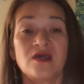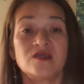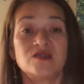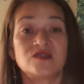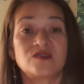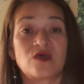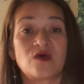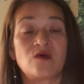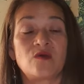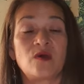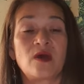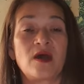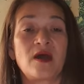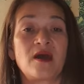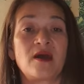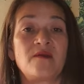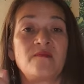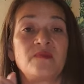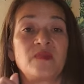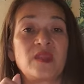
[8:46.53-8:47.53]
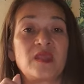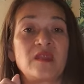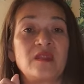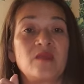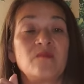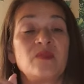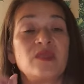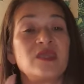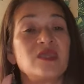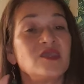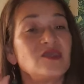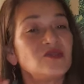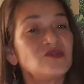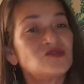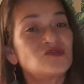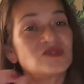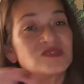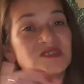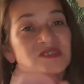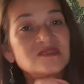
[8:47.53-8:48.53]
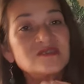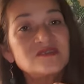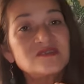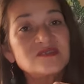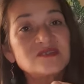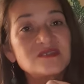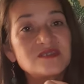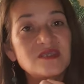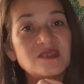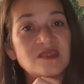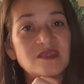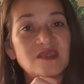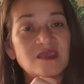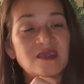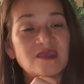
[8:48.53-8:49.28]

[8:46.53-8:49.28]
So it'd be interesting to see.